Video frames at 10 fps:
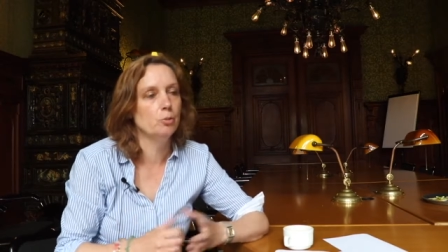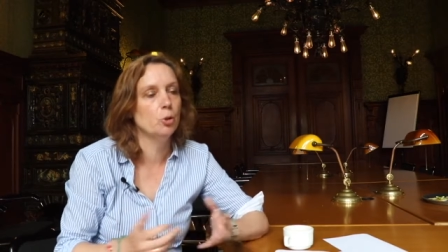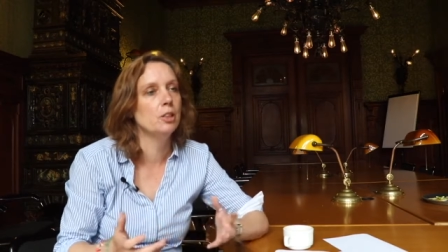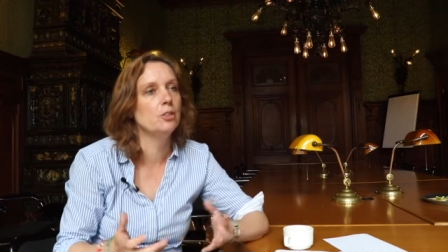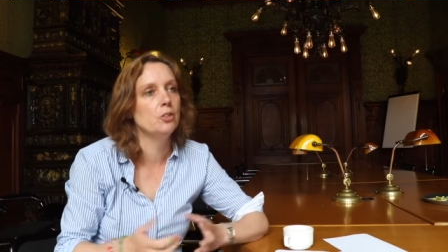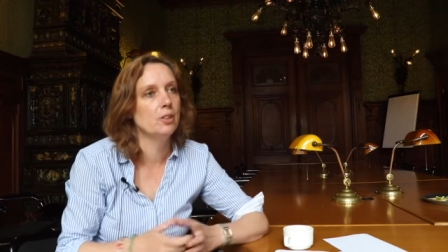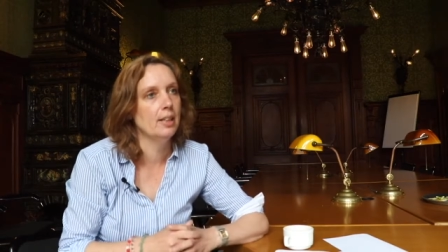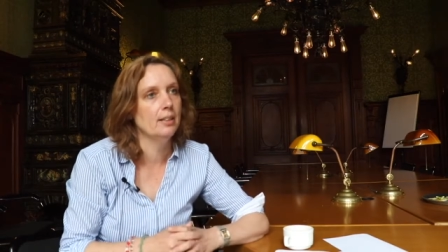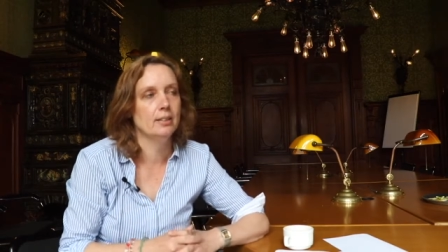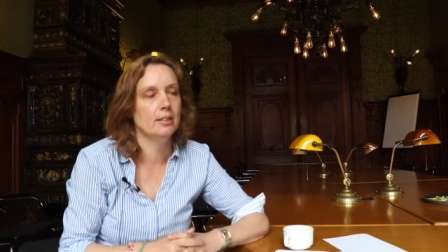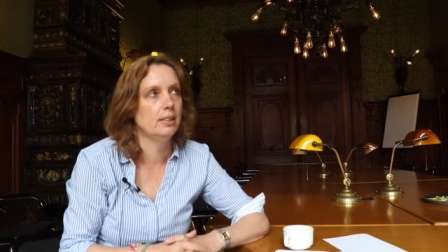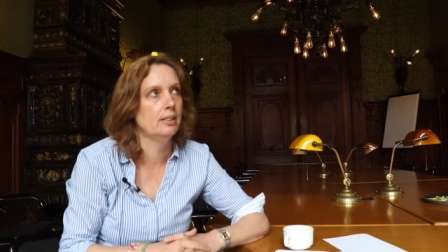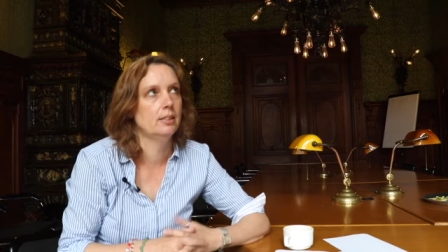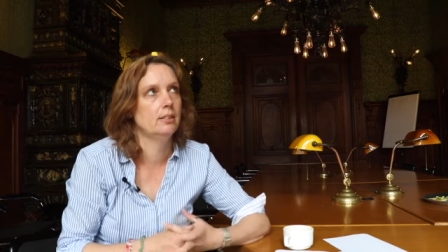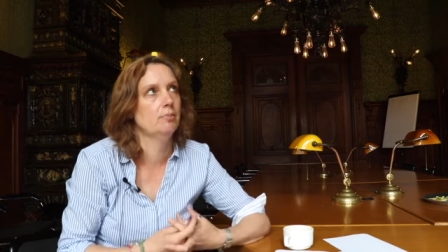working together
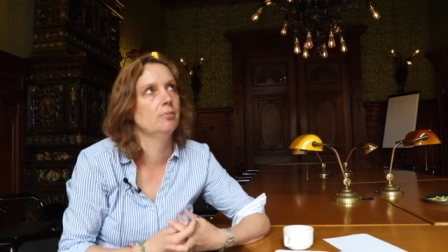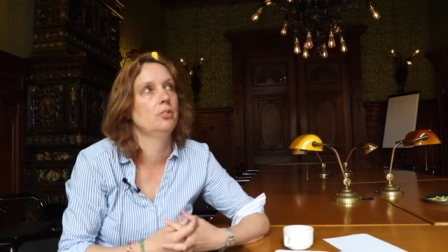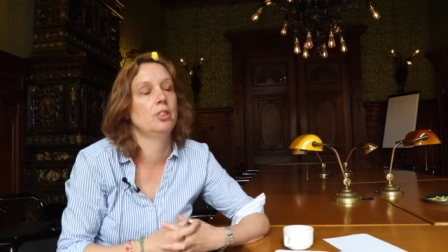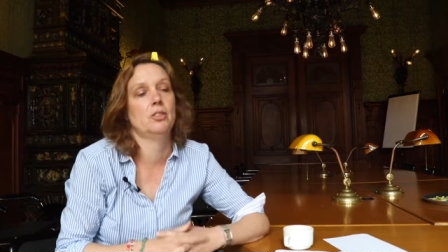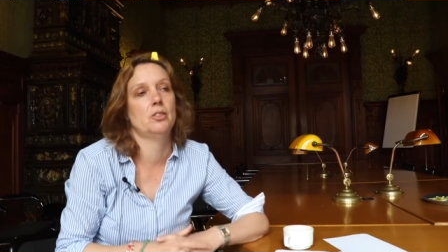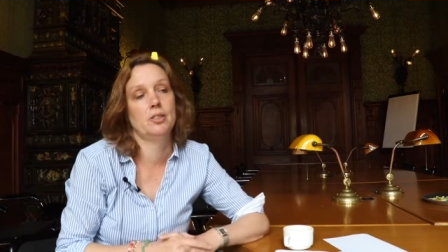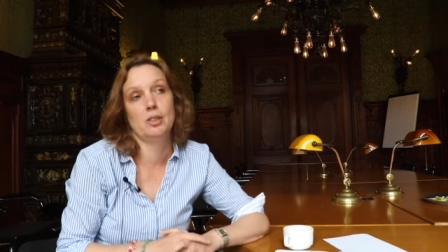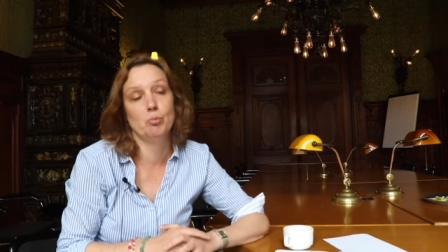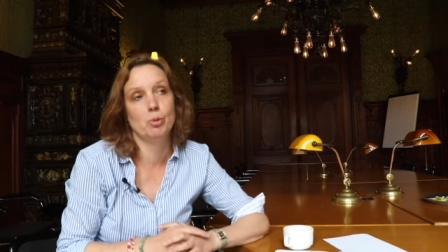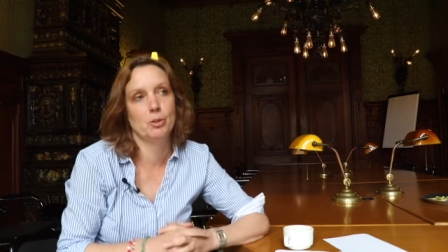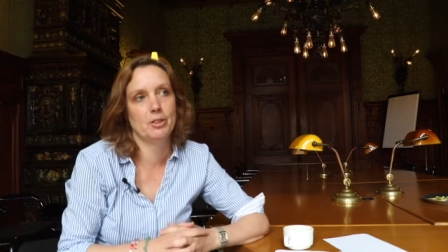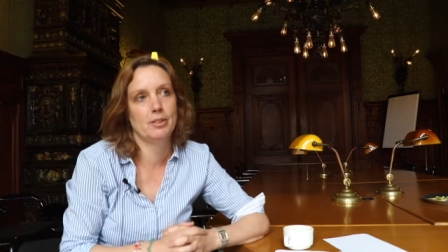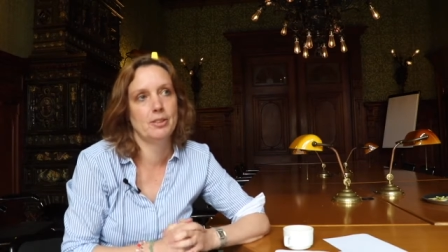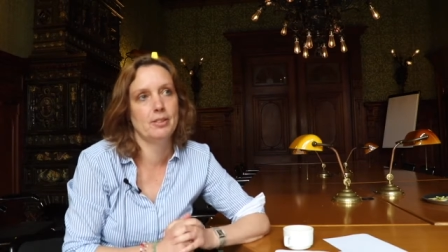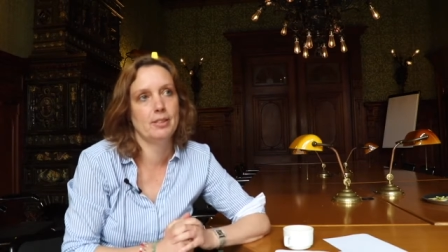is just as
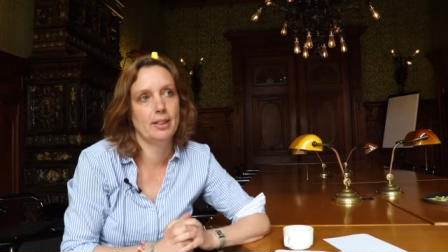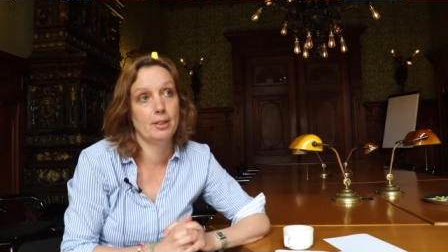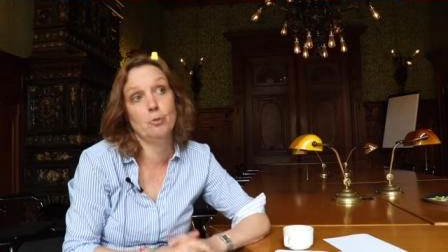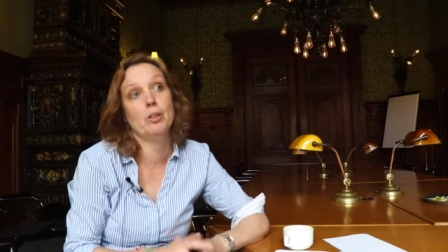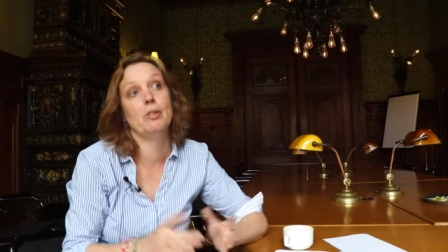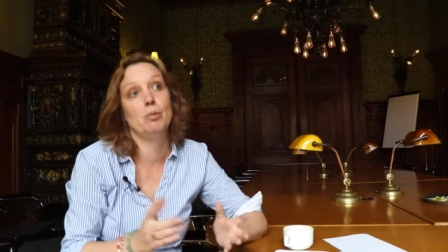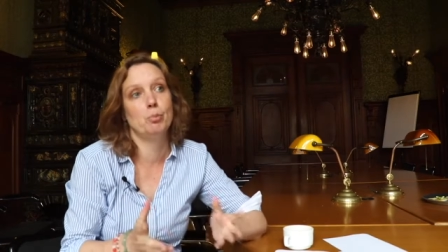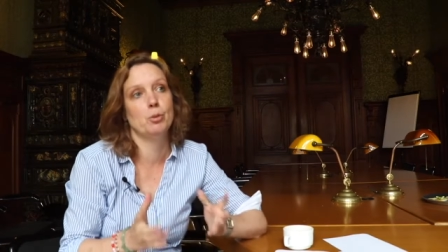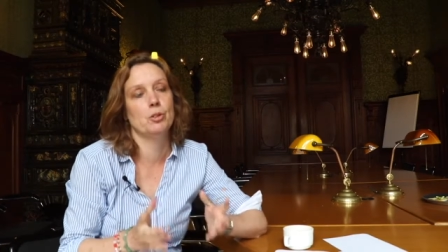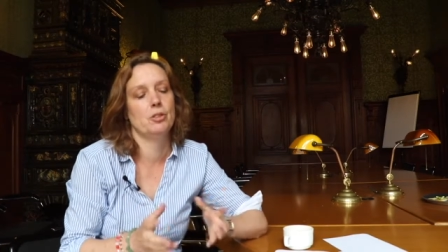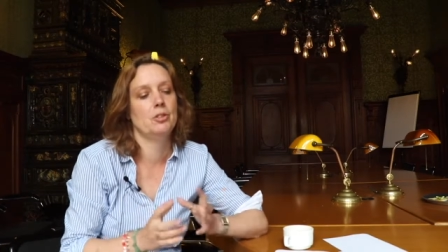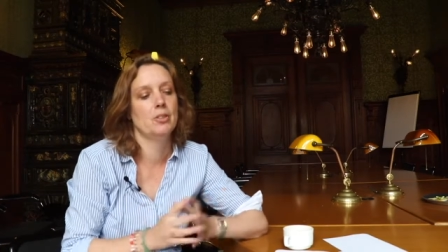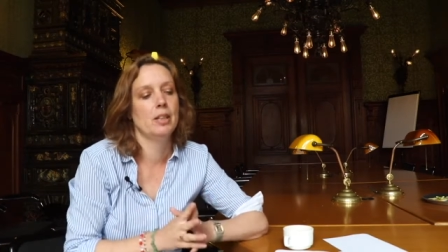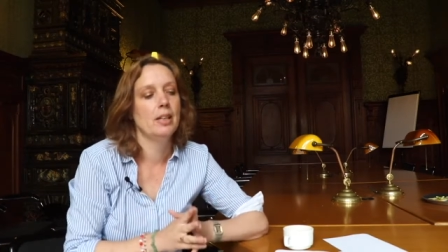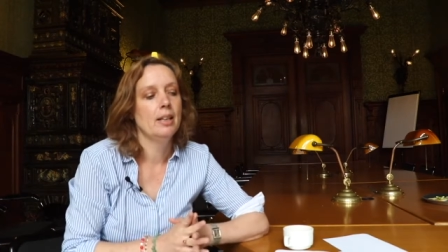important and a very
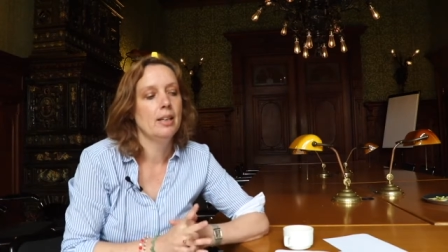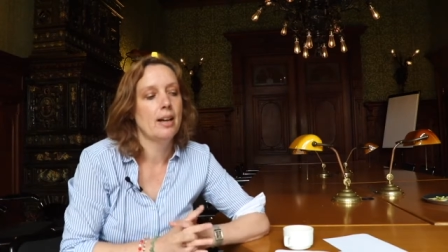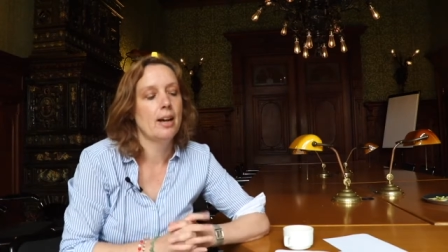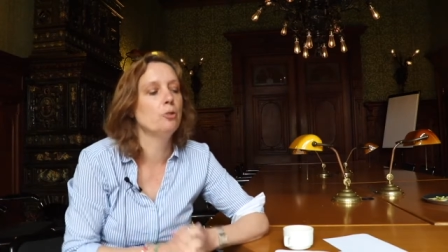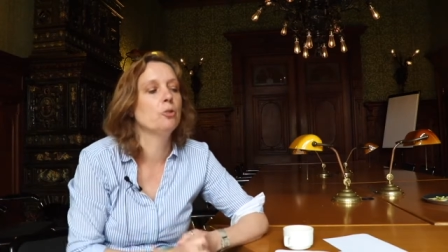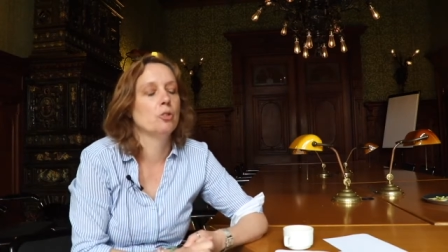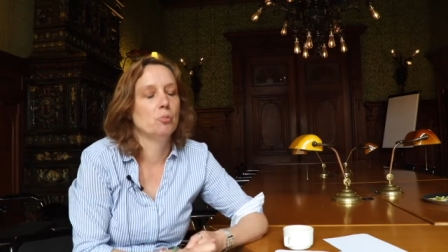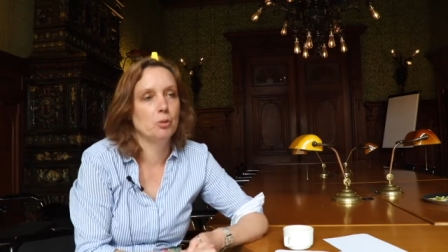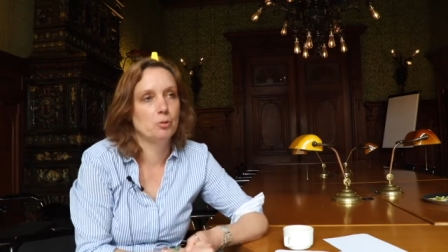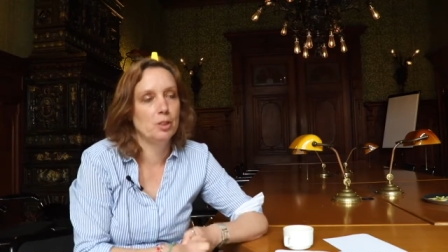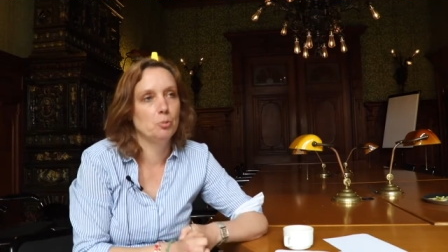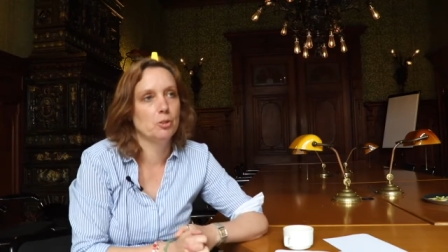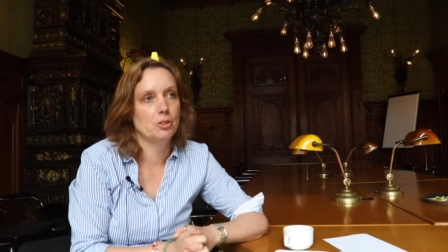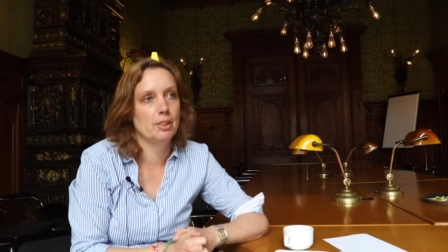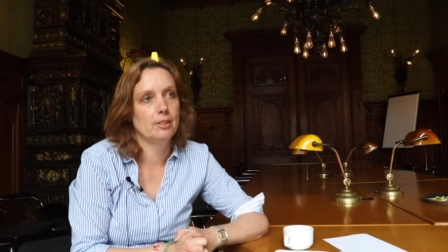important outcome of these
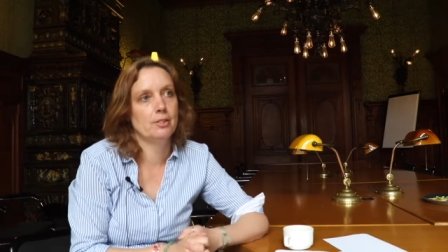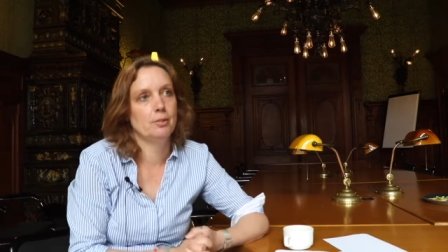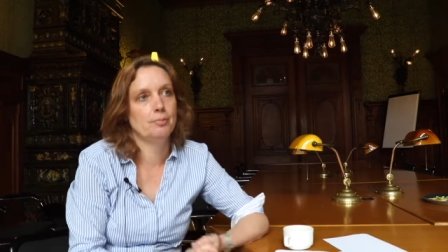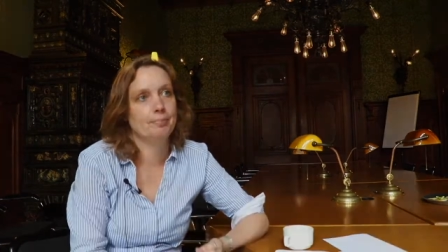projects.